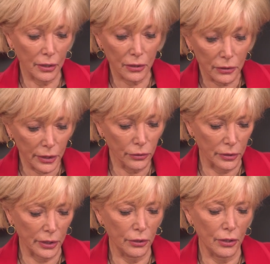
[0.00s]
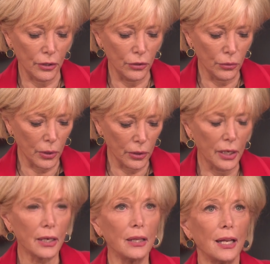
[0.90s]
mm -hmm. clearly yeah. that you
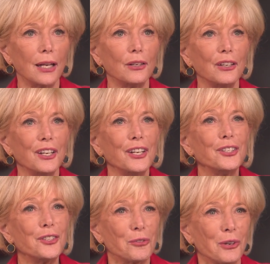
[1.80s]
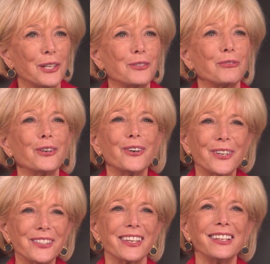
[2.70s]
are not allowed to transfer
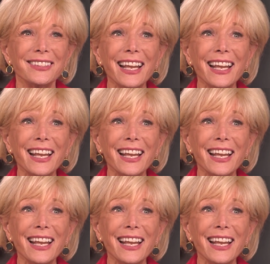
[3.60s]
or sell